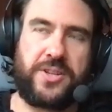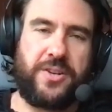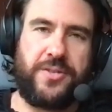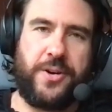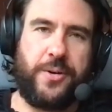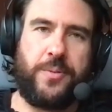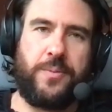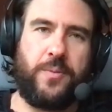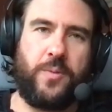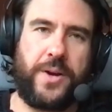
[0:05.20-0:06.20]
don't know
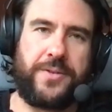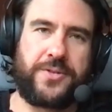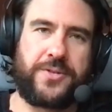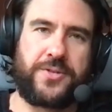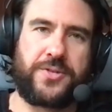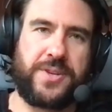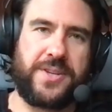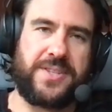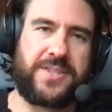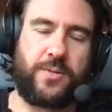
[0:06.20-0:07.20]
what
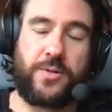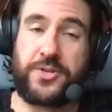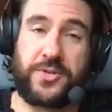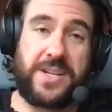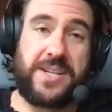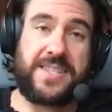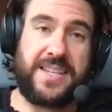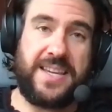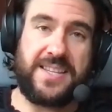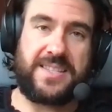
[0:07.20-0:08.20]
TRIZ or TRIZ
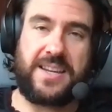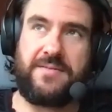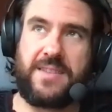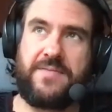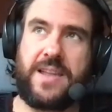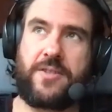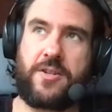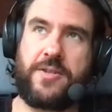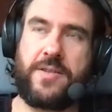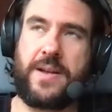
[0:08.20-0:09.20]
is. They've never
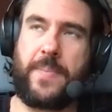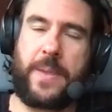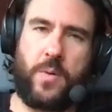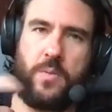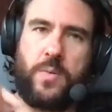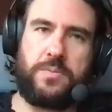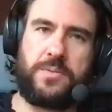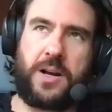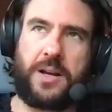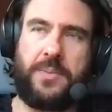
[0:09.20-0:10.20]
heard of it. And we'll
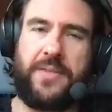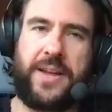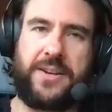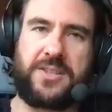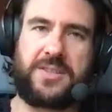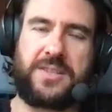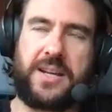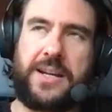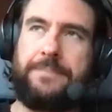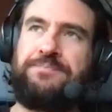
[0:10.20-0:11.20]
talk about that in just a
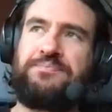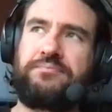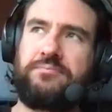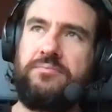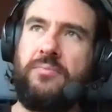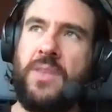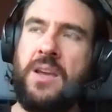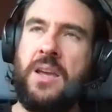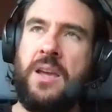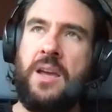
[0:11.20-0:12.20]
second.
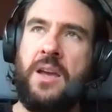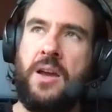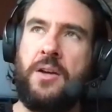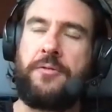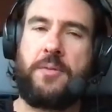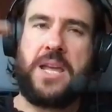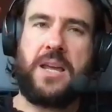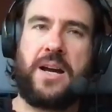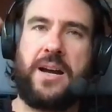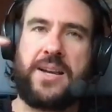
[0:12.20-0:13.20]
For
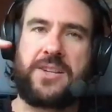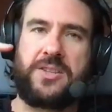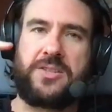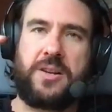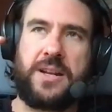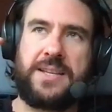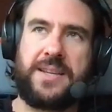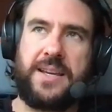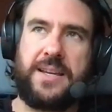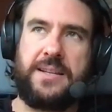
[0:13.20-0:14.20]
me, I actually started as
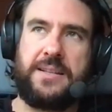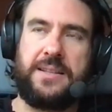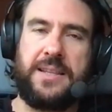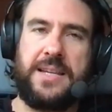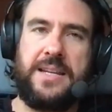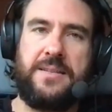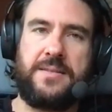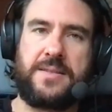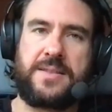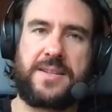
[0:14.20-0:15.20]
a
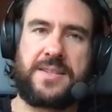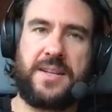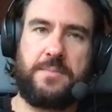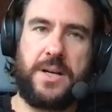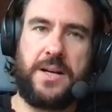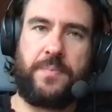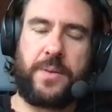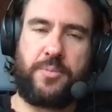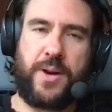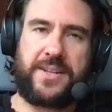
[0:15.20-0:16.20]
Lean Six Sigma
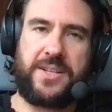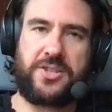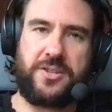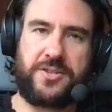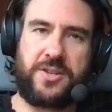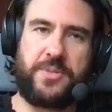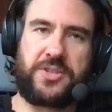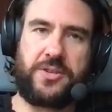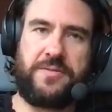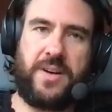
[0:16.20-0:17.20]
practitioner. So I'm a
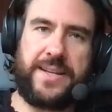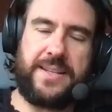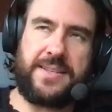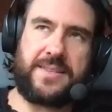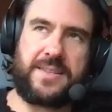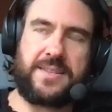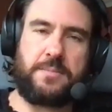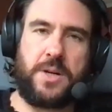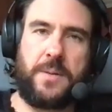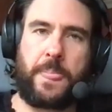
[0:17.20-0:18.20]
certified Lean Six
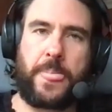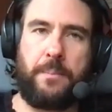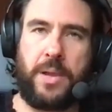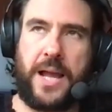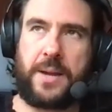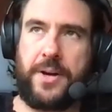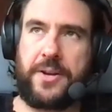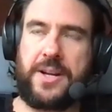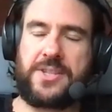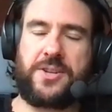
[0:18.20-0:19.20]
Sigma black
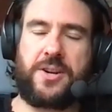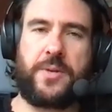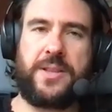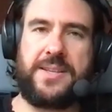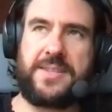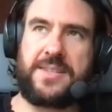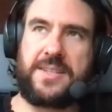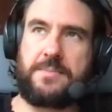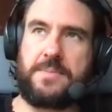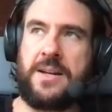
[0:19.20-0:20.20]
belt. And I started with Lean Six
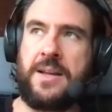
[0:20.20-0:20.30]
Sigma,